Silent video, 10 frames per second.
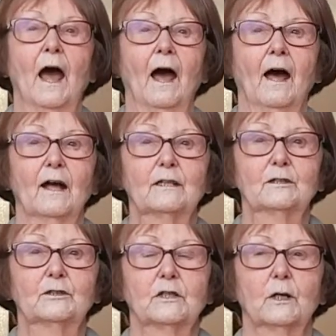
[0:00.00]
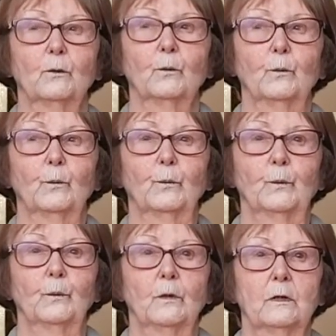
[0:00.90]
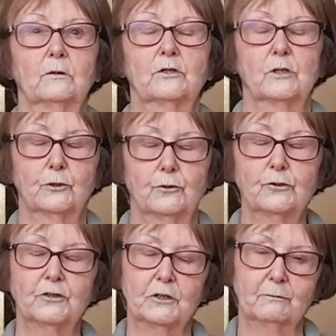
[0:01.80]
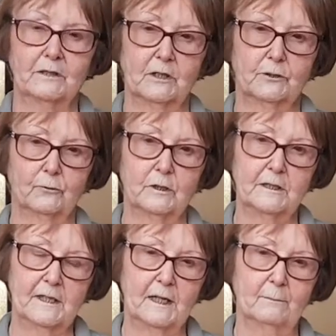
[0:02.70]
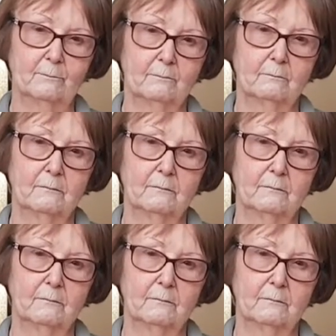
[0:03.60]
And Tuesday was a story time